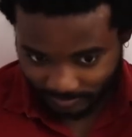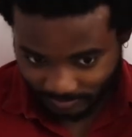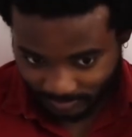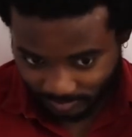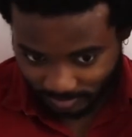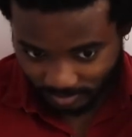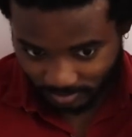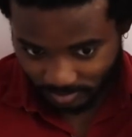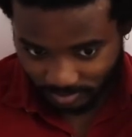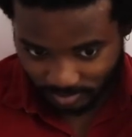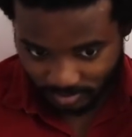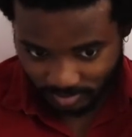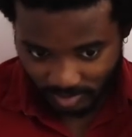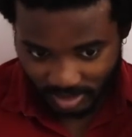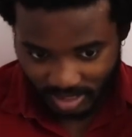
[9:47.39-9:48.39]
Takes the
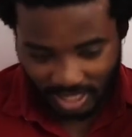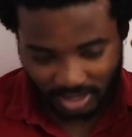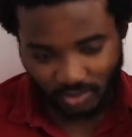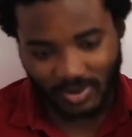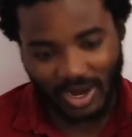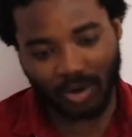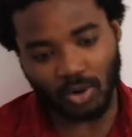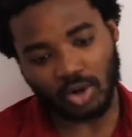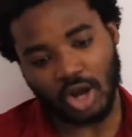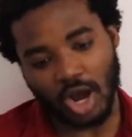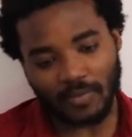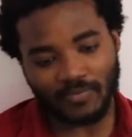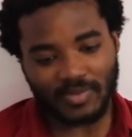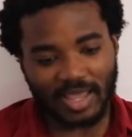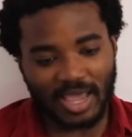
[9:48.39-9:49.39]
deflection. Yeah, the Ronaldo
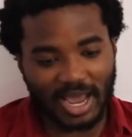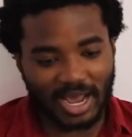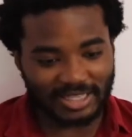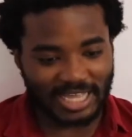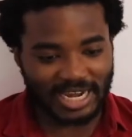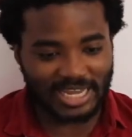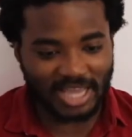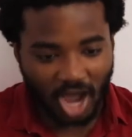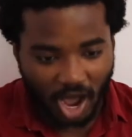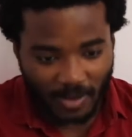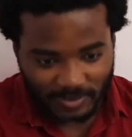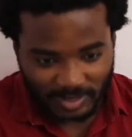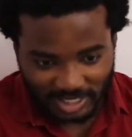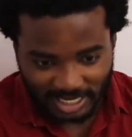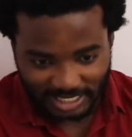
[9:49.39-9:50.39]
Cup. And then he
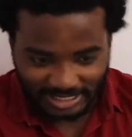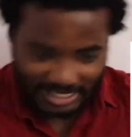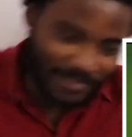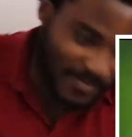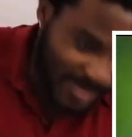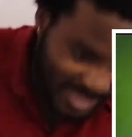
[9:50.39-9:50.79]
hops it to the set.